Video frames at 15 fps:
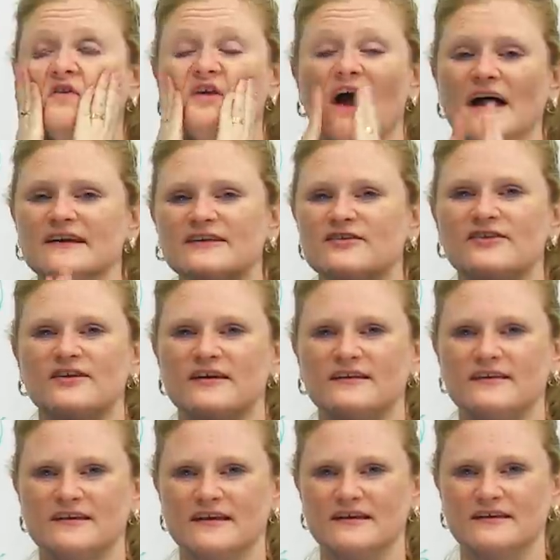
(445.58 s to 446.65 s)
challenging
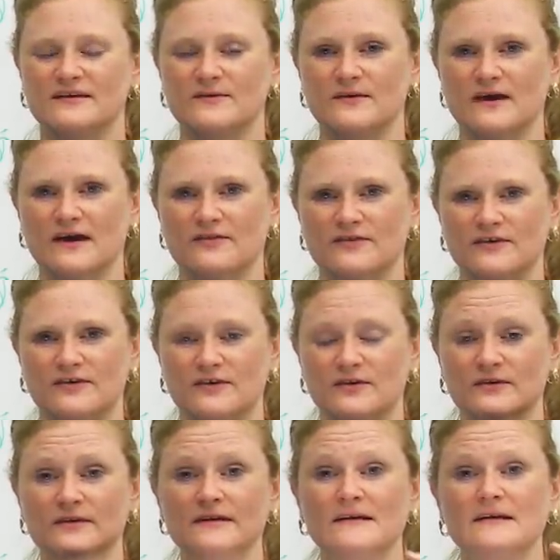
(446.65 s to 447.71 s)
thing that we have to
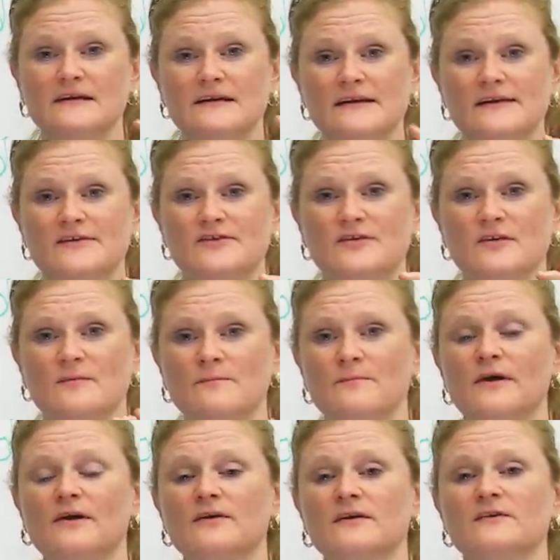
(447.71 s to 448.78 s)
do, is
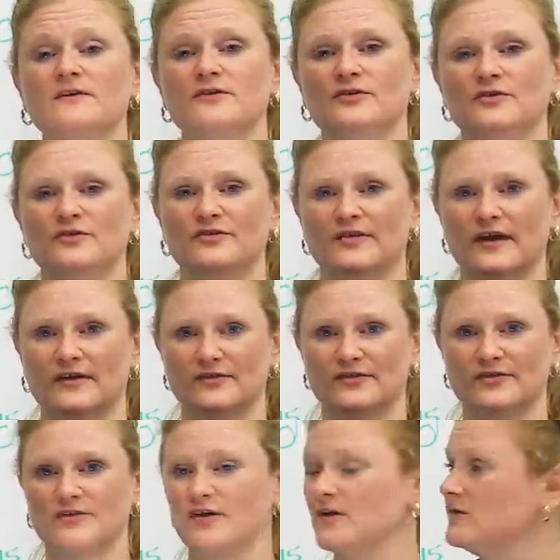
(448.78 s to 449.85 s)
comparing the two
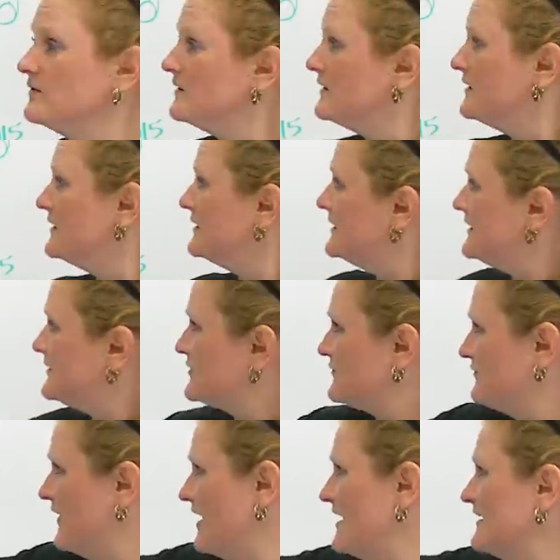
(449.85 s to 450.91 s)
sounds. So, it's
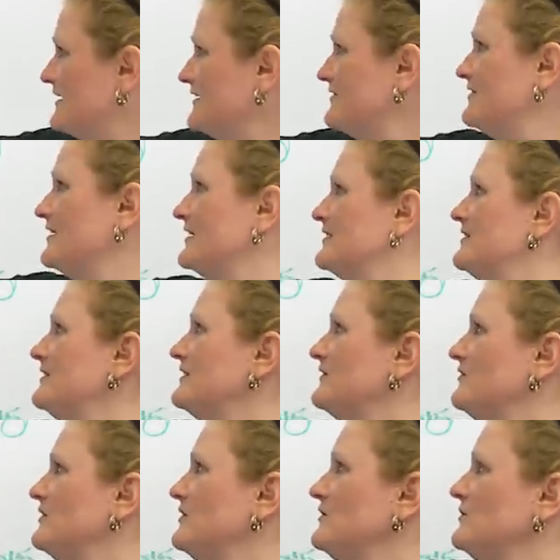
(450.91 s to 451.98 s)
fine and dandy
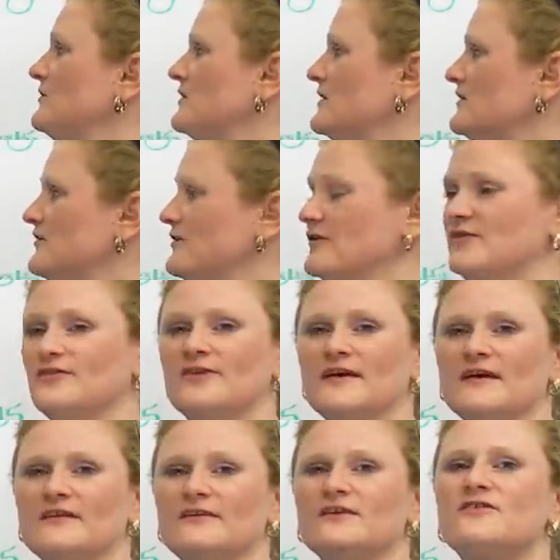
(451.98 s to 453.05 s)
if you can just
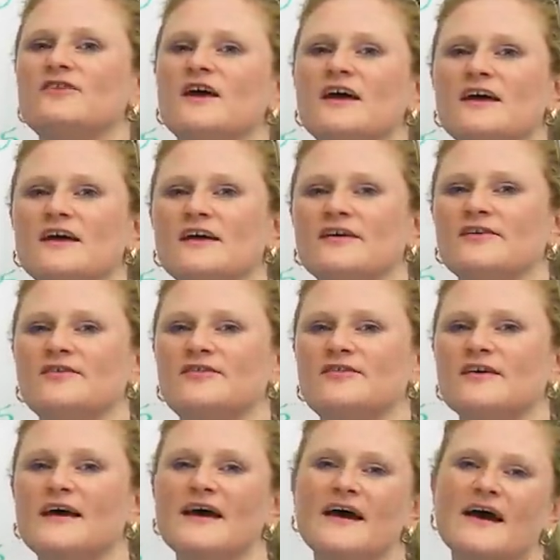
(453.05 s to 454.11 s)
say the J's
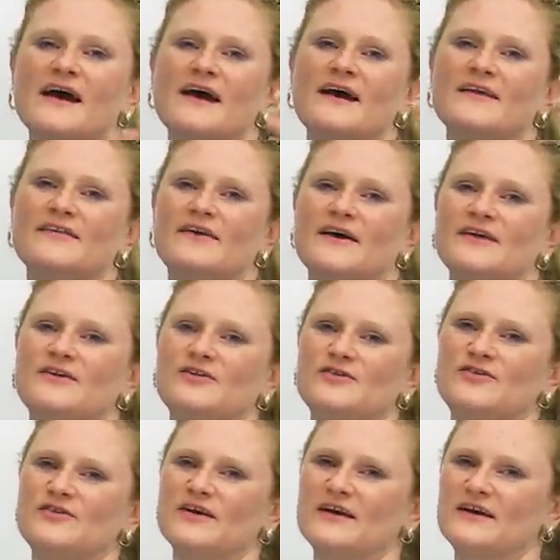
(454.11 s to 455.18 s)
and then you
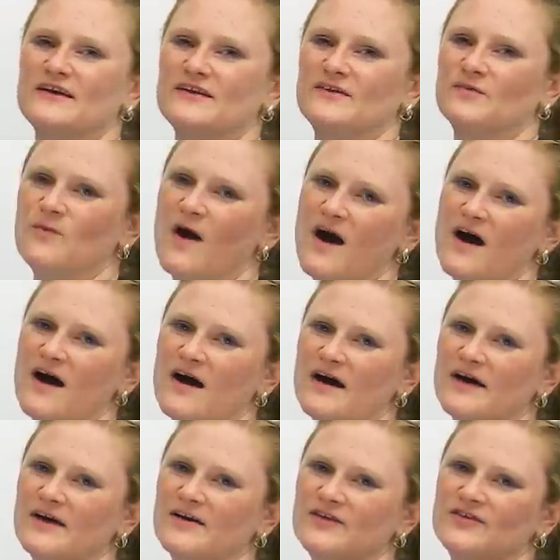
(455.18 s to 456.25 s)
say the
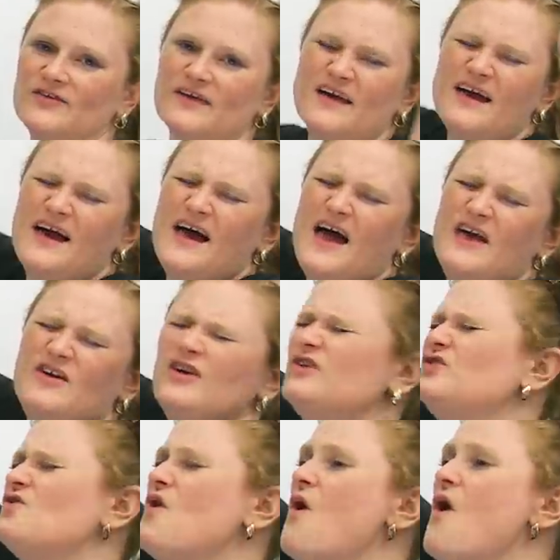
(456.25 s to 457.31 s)
Y's and you're
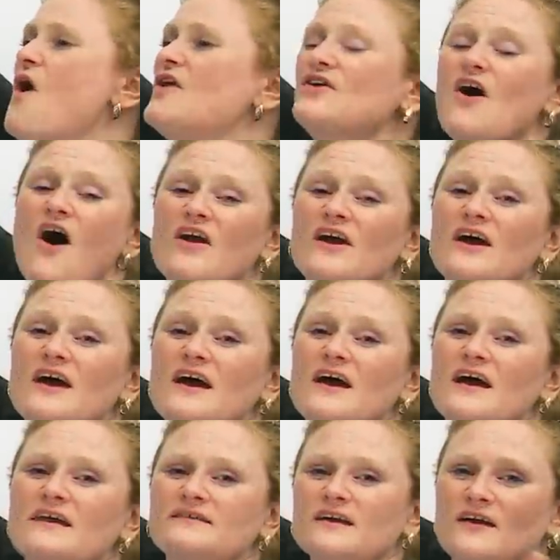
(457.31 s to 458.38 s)
like, yo, I got
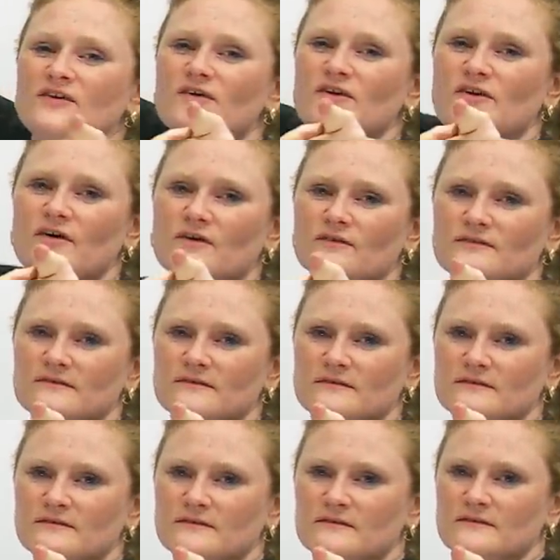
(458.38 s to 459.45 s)
it. No, you don't.
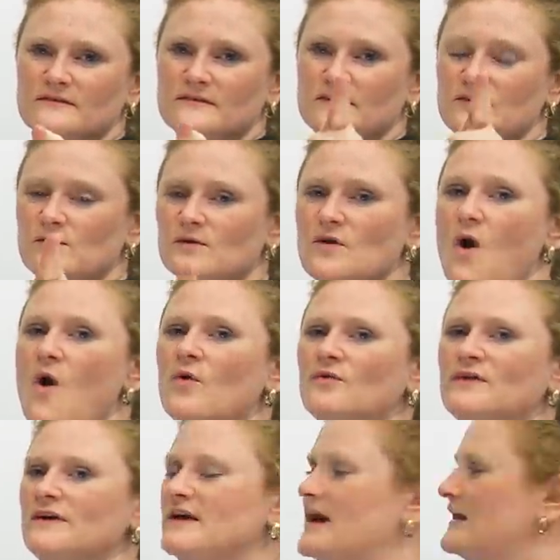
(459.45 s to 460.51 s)
You will
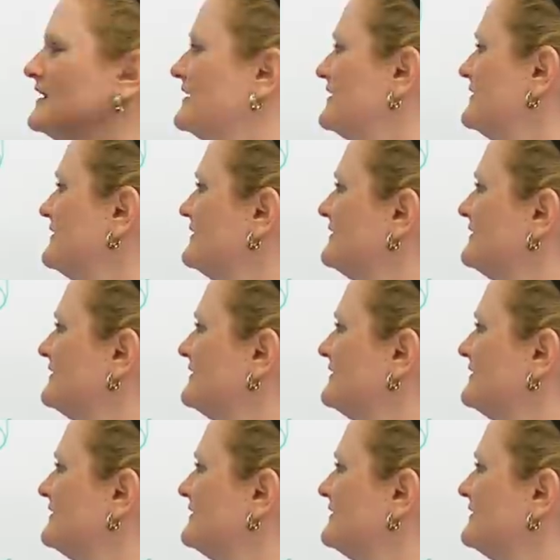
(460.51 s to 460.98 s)
only get it